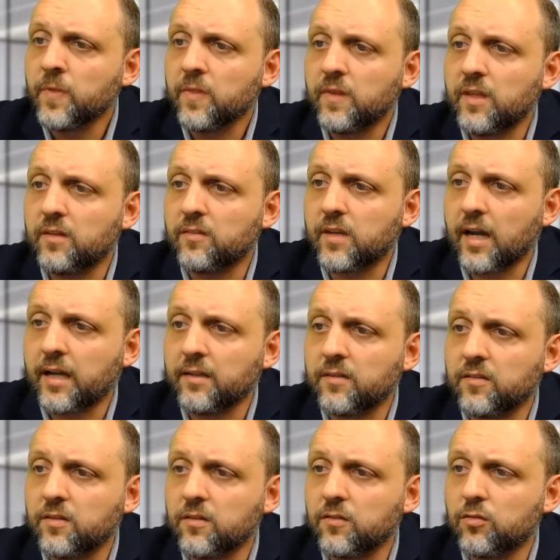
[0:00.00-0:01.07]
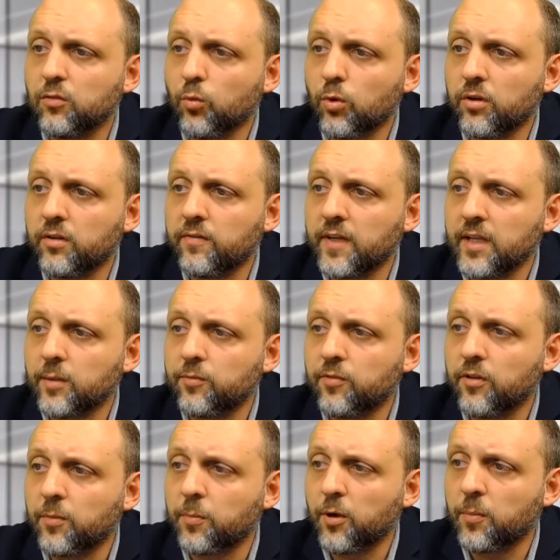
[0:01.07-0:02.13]
These guidances were developed for
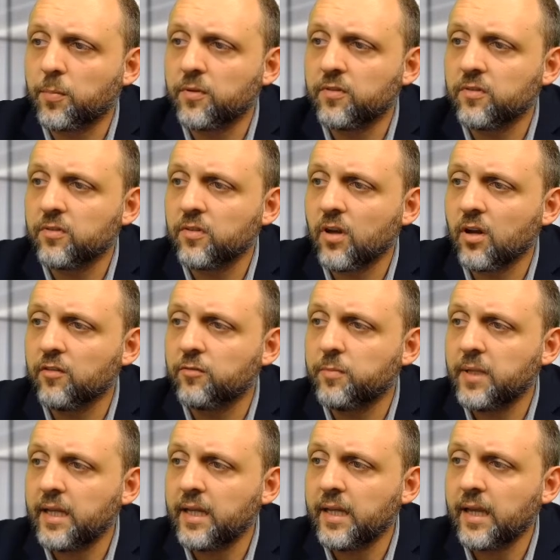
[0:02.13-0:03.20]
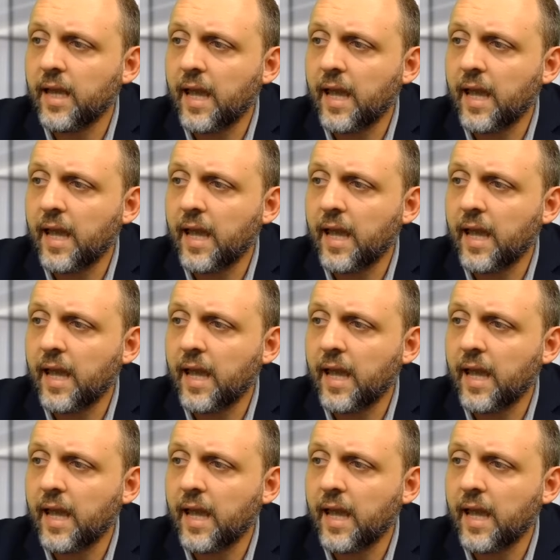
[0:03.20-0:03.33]
the purpose of being